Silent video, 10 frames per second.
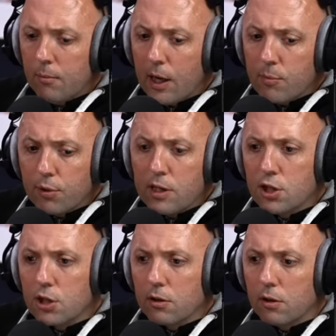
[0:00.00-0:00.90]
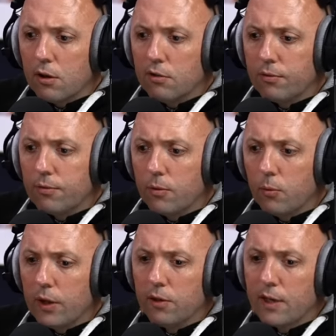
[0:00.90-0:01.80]
My impression of
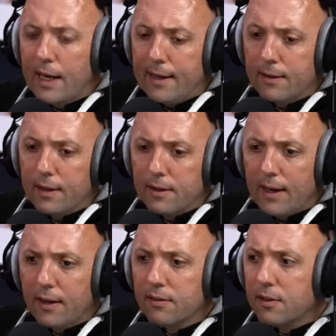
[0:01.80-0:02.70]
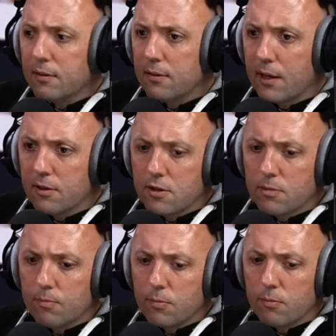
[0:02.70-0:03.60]
where they're at, and I think
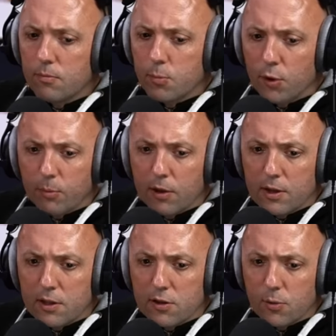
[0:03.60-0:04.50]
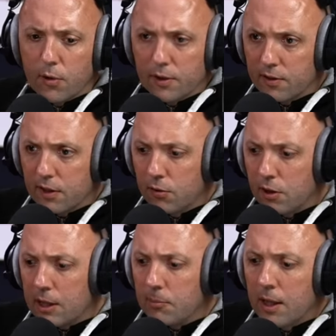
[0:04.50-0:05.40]
Dan's spoken about this as well, and I think you're
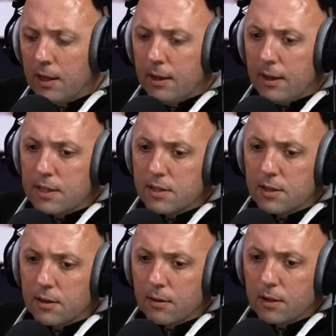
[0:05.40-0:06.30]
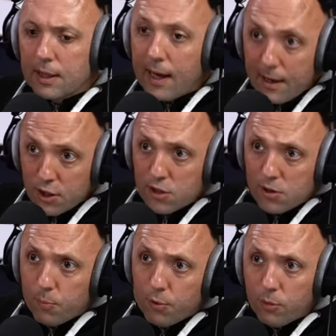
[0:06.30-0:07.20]
right, is that cash
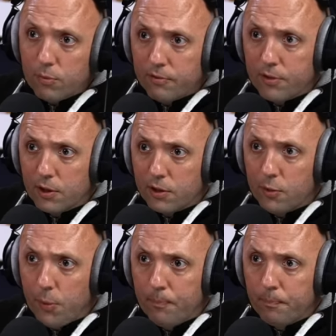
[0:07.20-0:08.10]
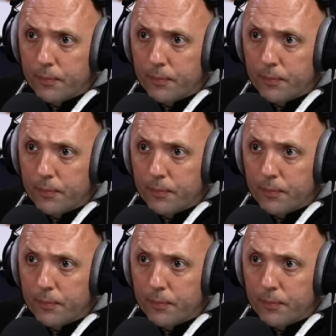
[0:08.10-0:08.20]
isn't a problem for the club,